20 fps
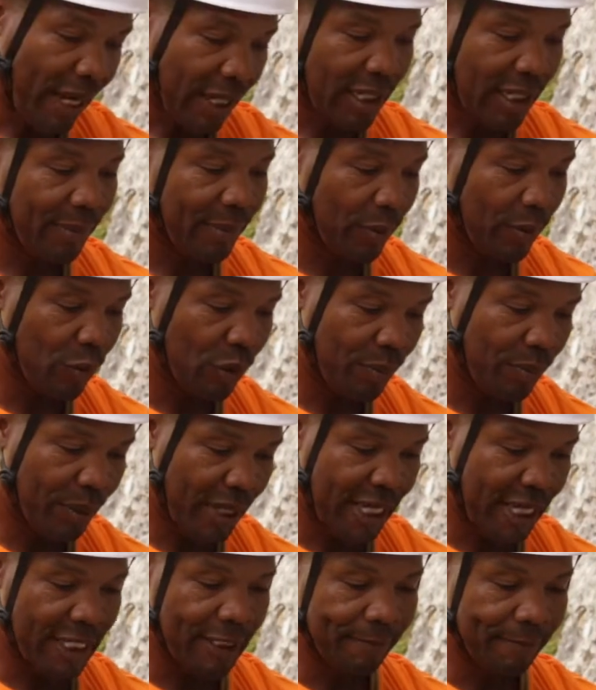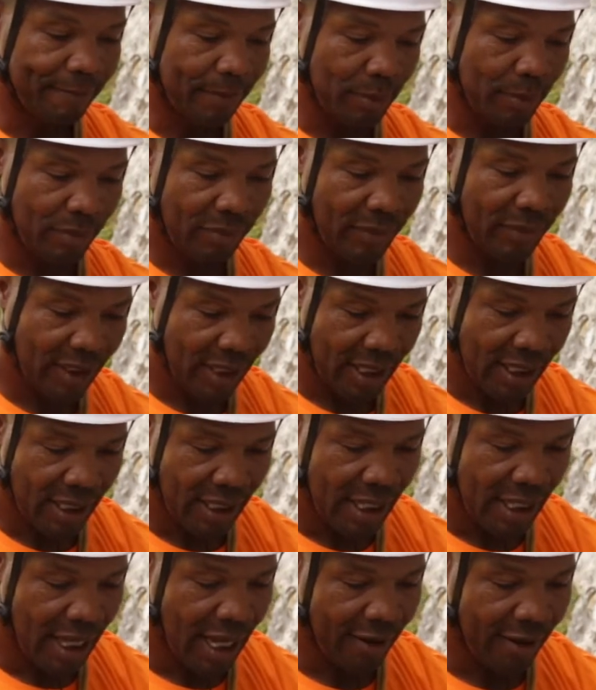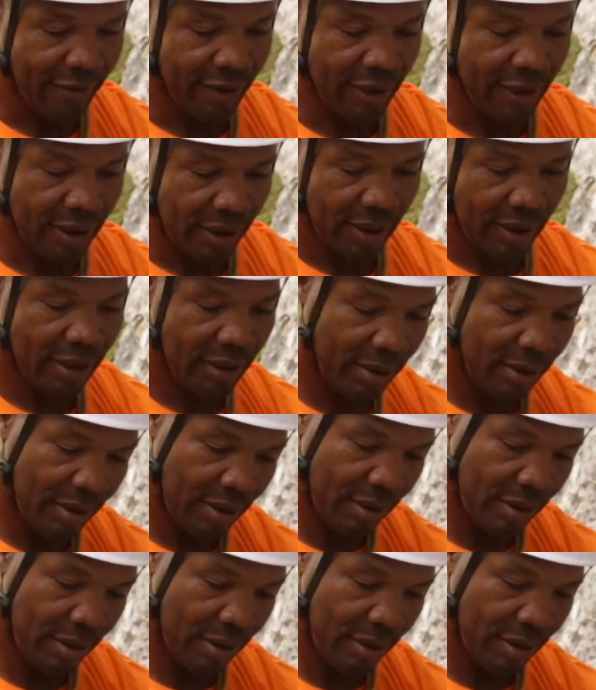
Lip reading: Back clipping would be having